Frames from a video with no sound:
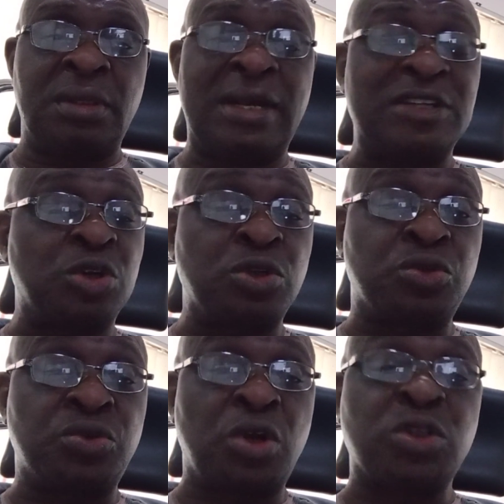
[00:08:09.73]
That's
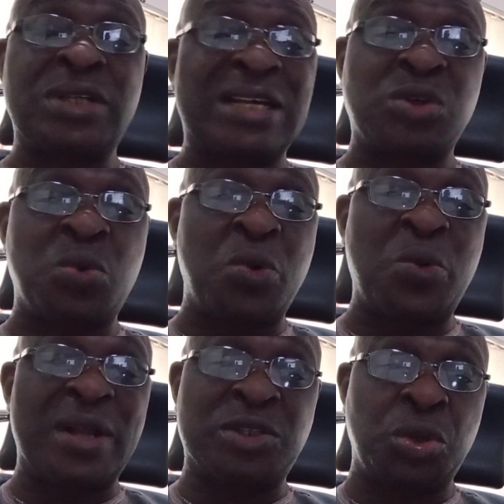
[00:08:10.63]
not true. That's not what
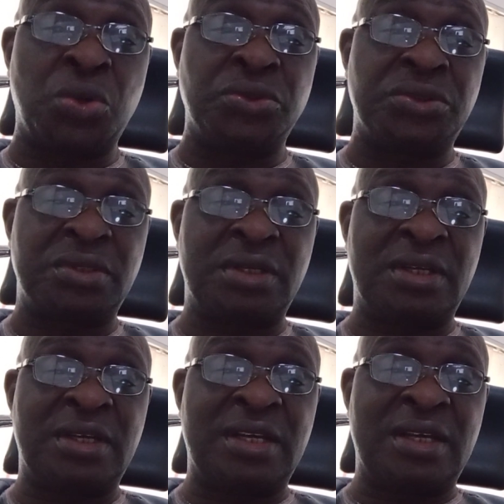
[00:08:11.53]
we are told.
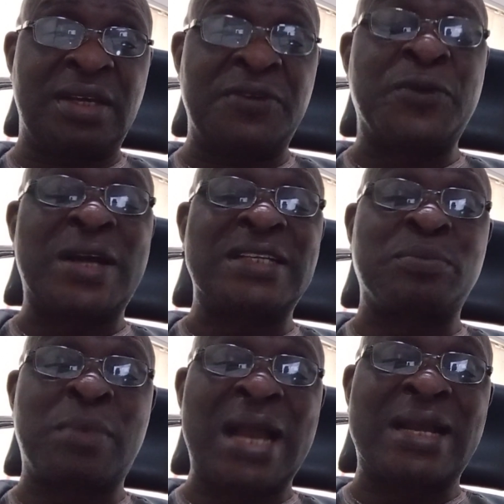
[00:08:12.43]
In fact,
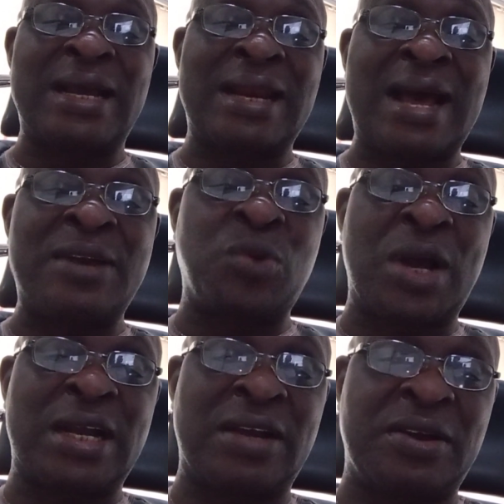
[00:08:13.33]
Michael
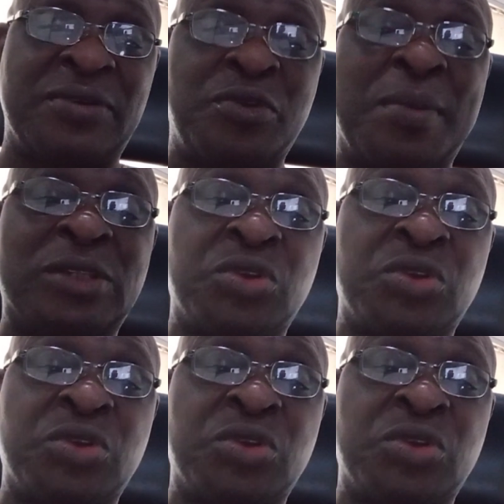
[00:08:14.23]
Anduaka, former